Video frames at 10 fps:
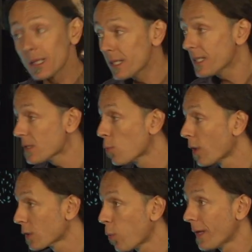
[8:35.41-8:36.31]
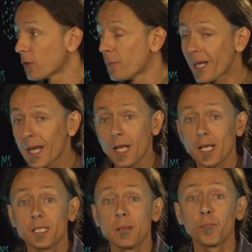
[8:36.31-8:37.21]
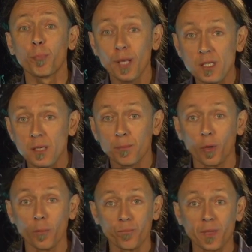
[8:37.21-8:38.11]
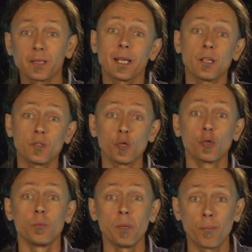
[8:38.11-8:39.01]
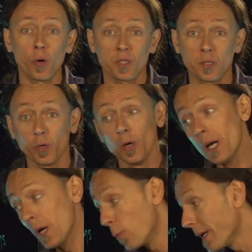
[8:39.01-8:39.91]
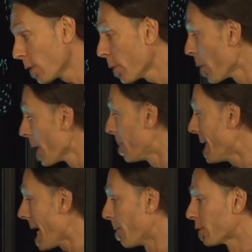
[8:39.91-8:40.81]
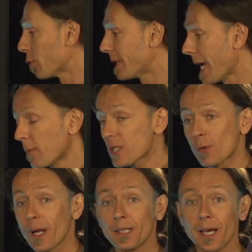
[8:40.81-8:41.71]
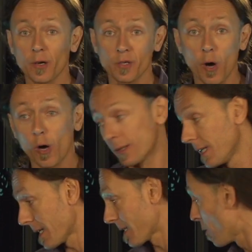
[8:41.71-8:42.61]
This is what quantum mechanics in principle tells you should be possible. Whether we will be able to demonstrate that or not, this has